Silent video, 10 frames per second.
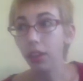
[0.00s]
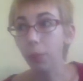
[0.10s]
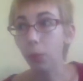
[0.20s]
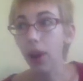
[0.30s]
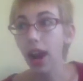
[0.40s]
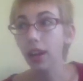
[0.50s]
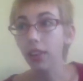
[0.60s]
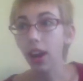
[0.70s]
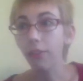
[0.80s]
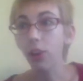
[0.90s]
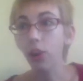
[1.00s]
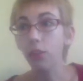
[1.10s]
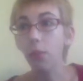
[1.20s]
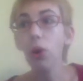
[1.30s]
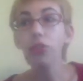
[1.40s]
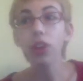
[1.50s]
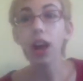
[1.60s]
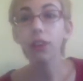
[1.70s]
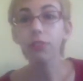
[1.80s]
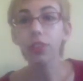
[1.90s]
The brand that I've heard most
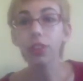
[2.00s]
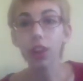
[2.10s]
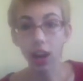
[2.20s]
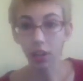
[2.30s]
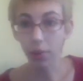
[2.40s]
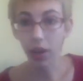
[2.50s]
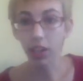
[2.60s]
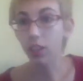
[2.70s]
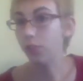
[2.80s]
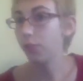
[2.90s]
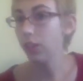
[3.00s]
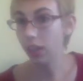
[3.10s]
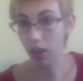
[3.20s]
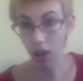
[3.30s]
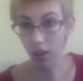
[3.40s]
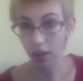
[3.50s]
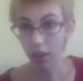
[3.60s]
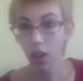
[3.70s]
often talked about is Finicard.